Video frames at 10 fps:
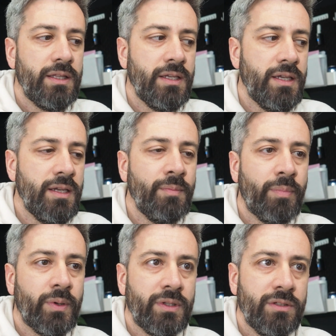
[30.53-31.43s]
the
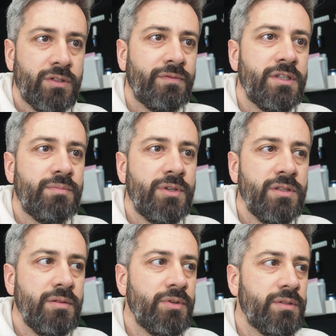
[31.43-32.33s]
importance of these
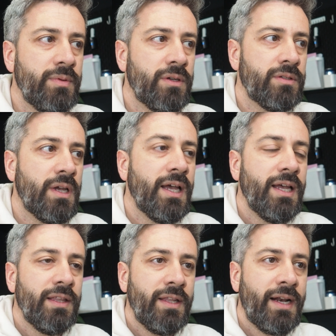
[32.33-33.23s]
principles, because
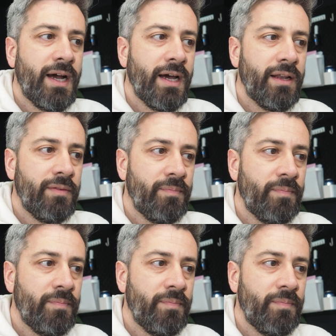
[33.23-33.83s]
there are